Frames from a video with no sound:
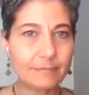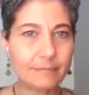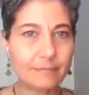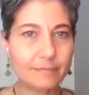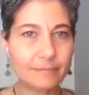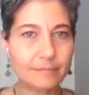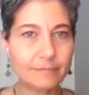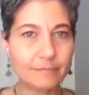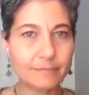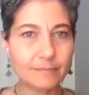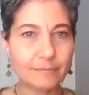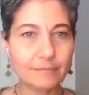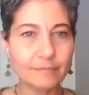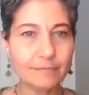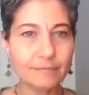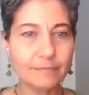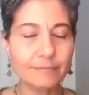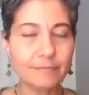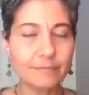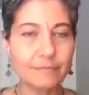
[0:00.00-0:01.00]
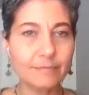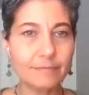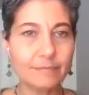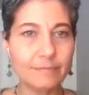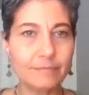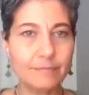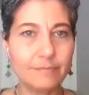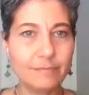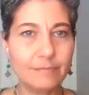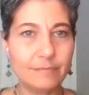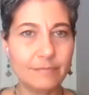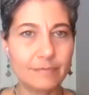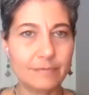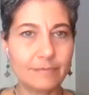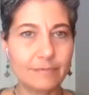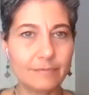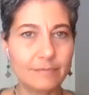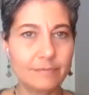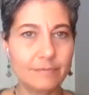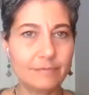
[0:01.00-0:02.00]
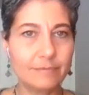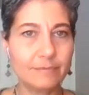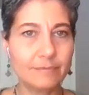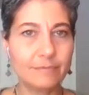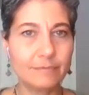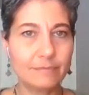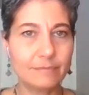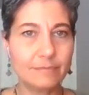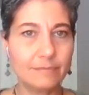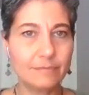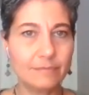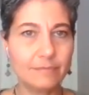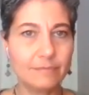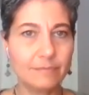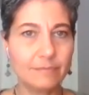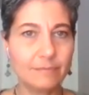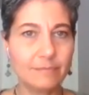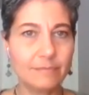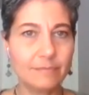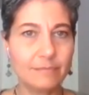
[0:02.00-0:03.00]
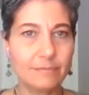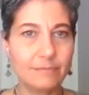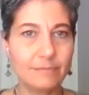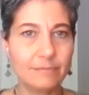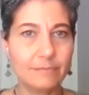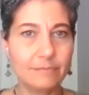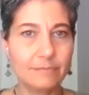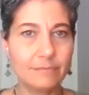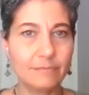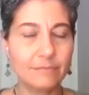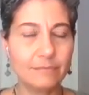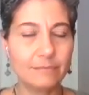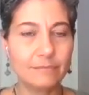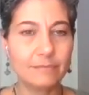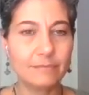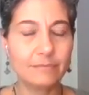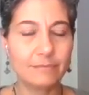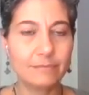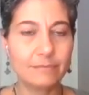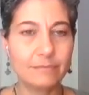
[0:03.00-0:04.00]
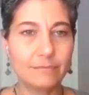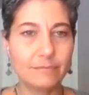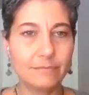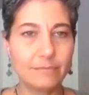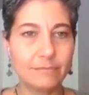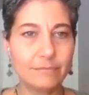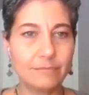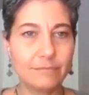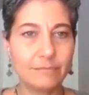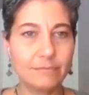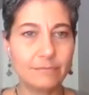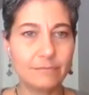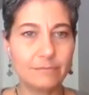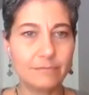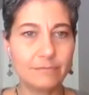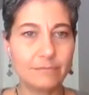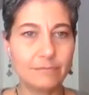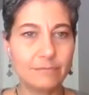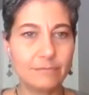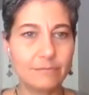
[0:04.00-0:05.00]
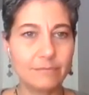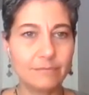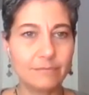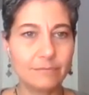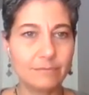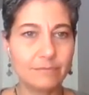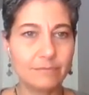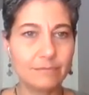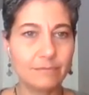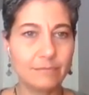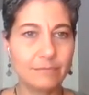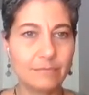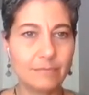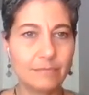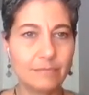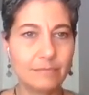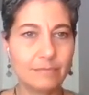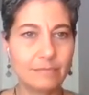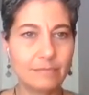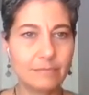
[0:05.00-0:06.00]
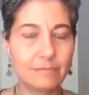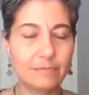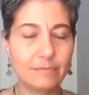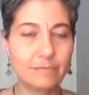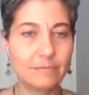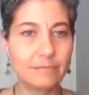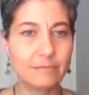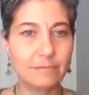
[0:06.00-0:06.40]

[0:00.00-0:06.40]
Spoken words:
This person isn't speaking.